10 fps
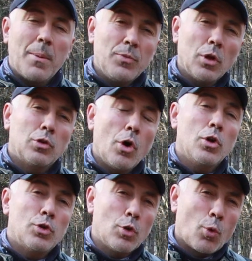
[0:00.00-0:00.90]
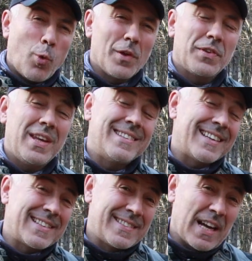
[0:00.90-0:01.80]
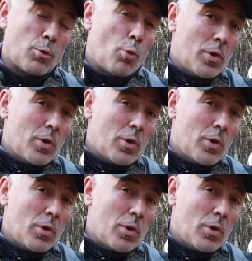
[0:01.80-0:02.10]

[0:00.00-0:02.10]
I'm not going to quote his exact